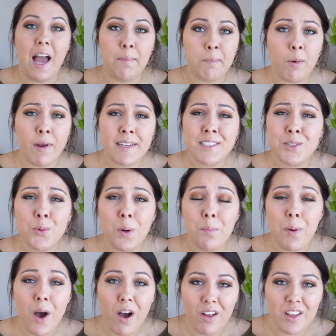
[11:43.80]
I'm going to
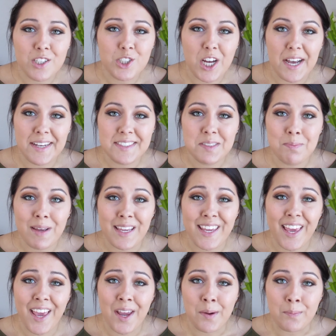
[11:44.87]
apologize. My
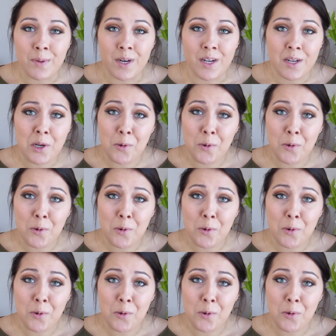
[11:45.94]
camera